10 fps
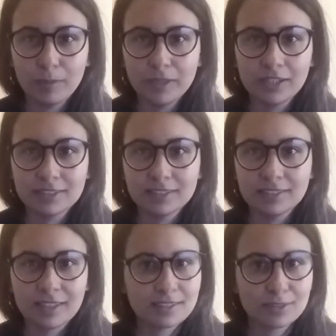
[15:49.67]
because it
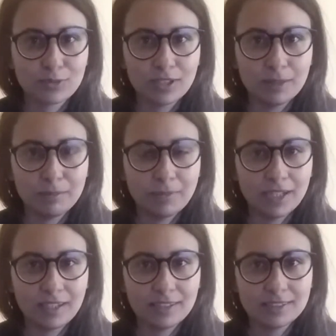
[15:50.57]
doesn't really
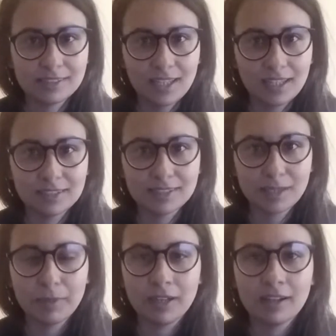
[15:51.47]
make any sense.
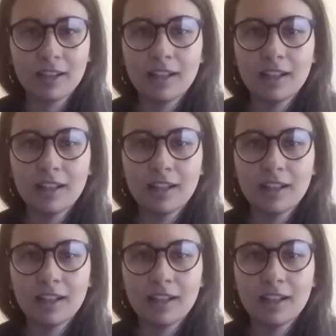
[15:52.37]
I mean,